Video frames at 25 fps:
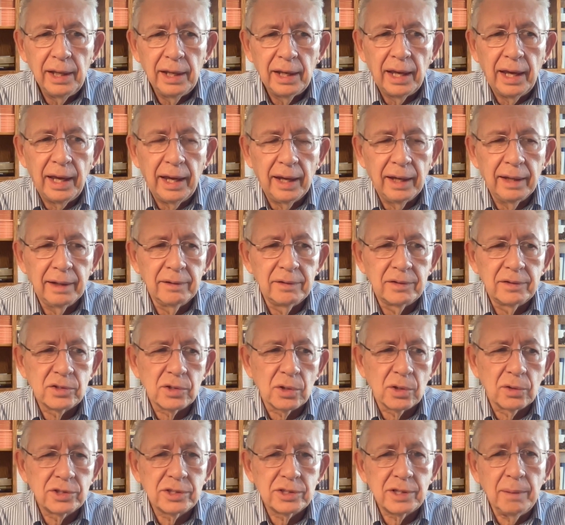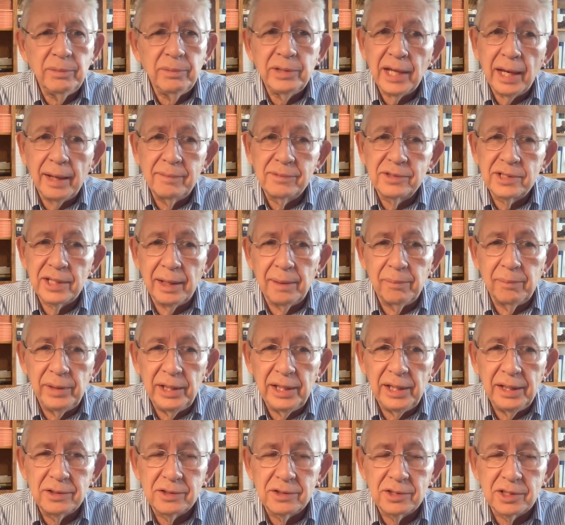And so sometimes that
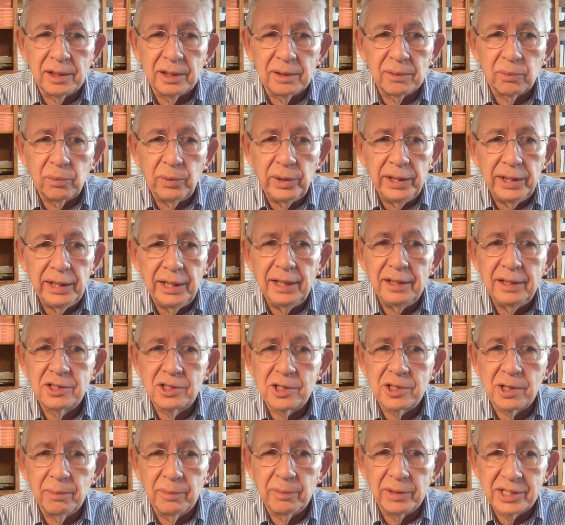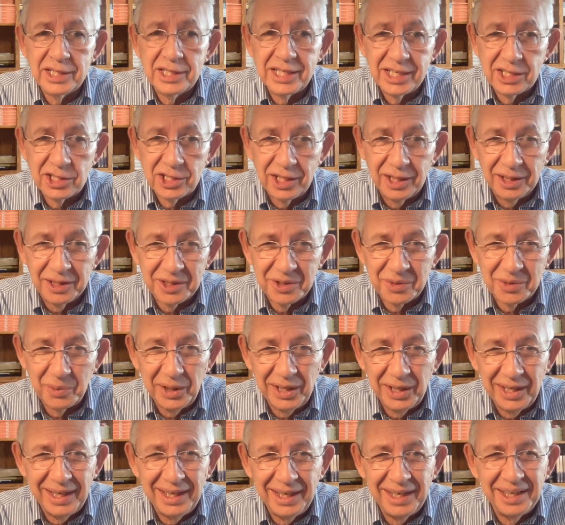means that we need some assistance.
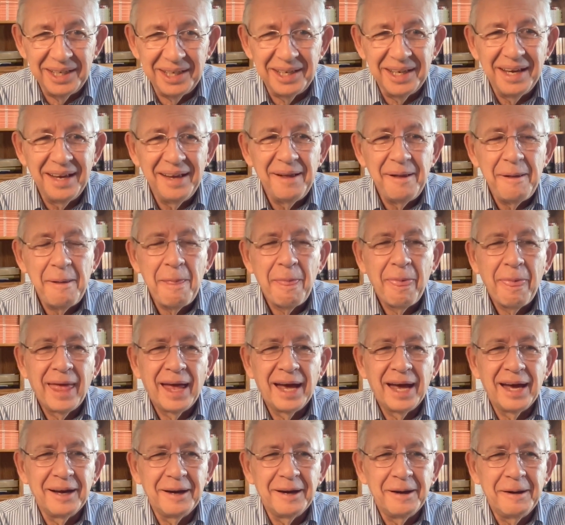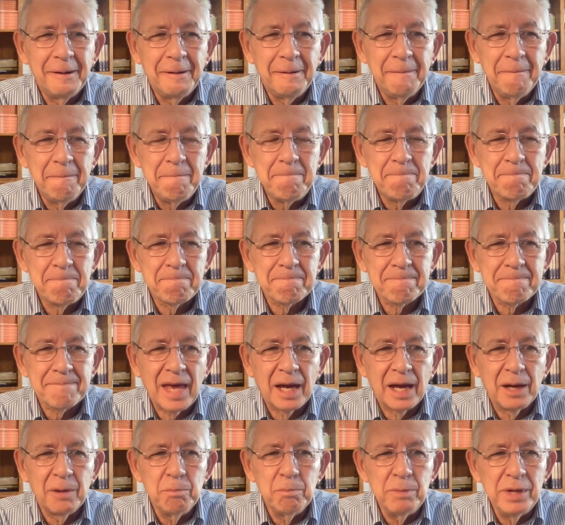We need a
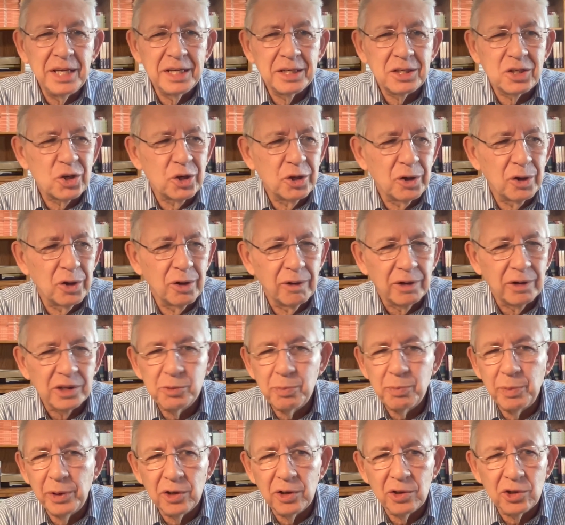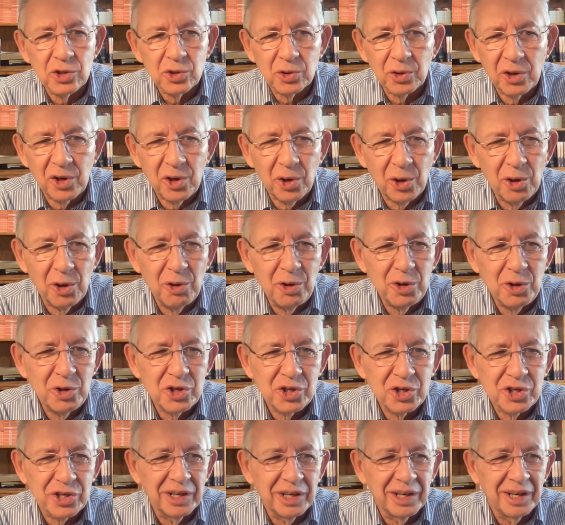mentor, a spiritual
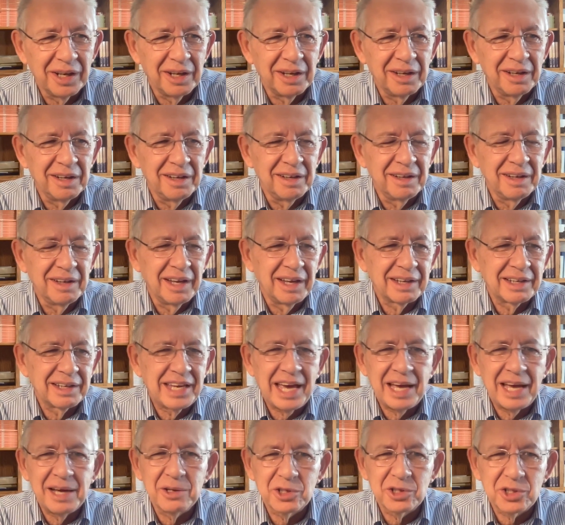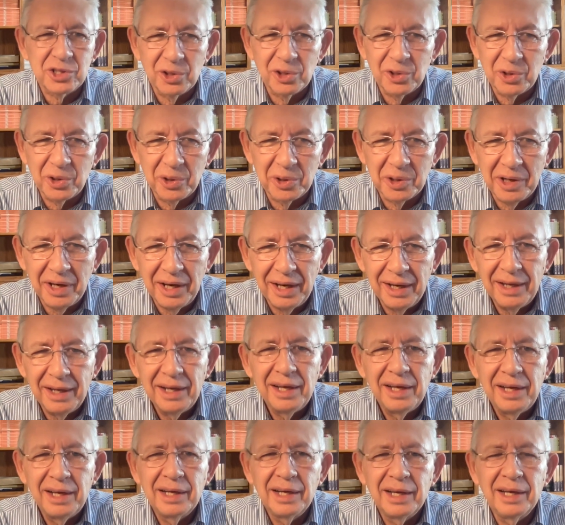coach, a counselor,
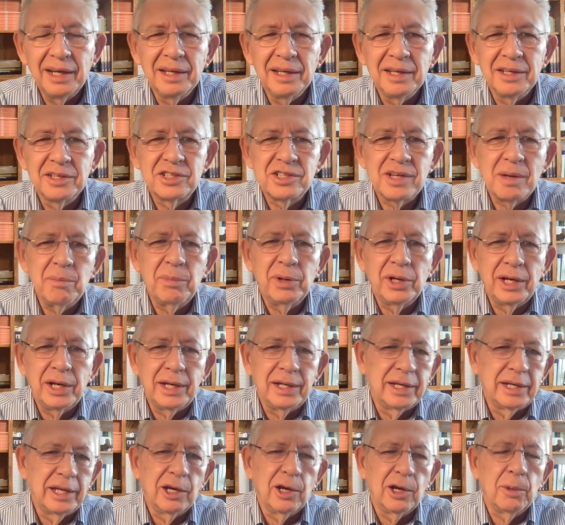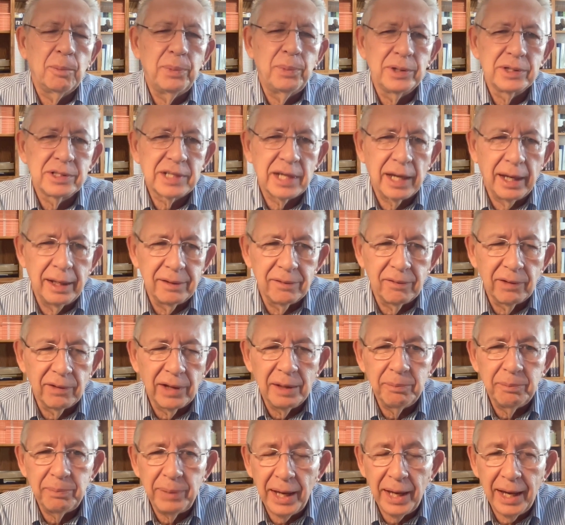somebody to help us kind of
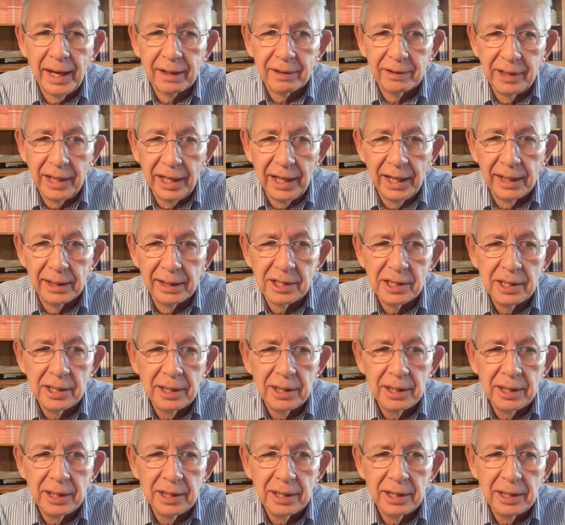unpack that.